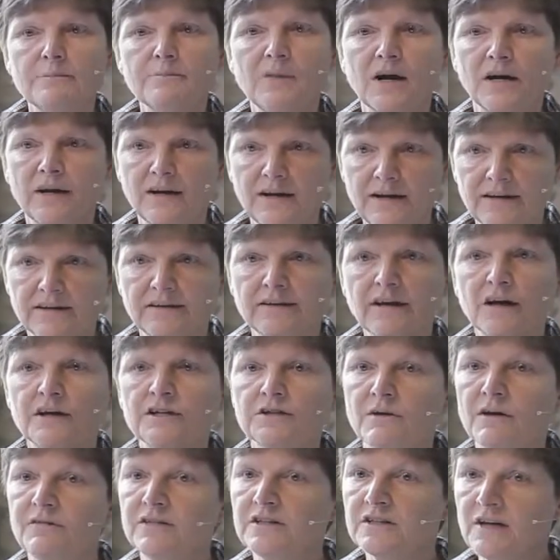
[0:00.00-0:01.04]
but it is going
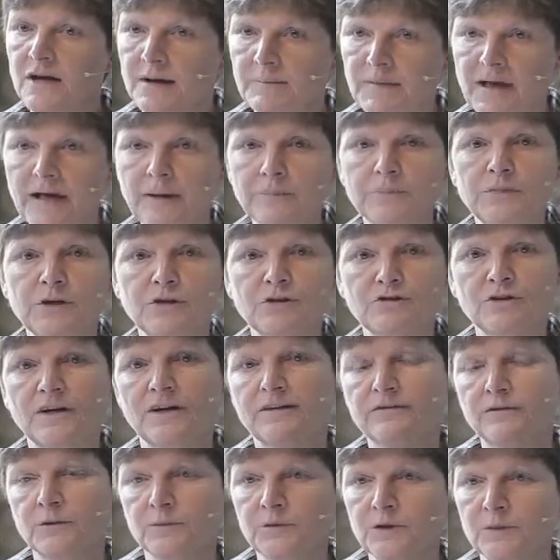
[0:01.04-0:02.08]
to over time help you
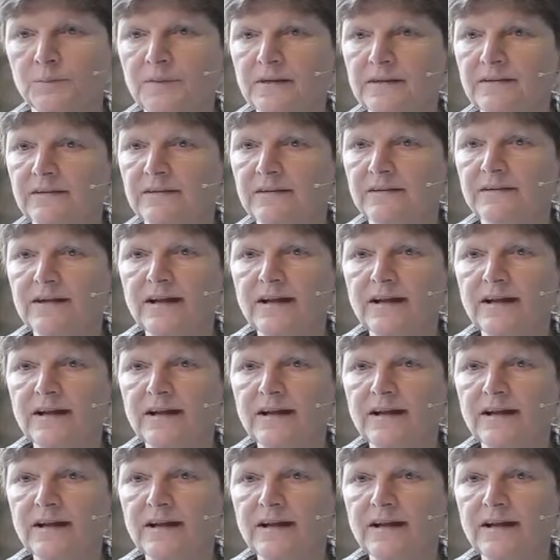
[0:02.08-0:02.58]
transform your business,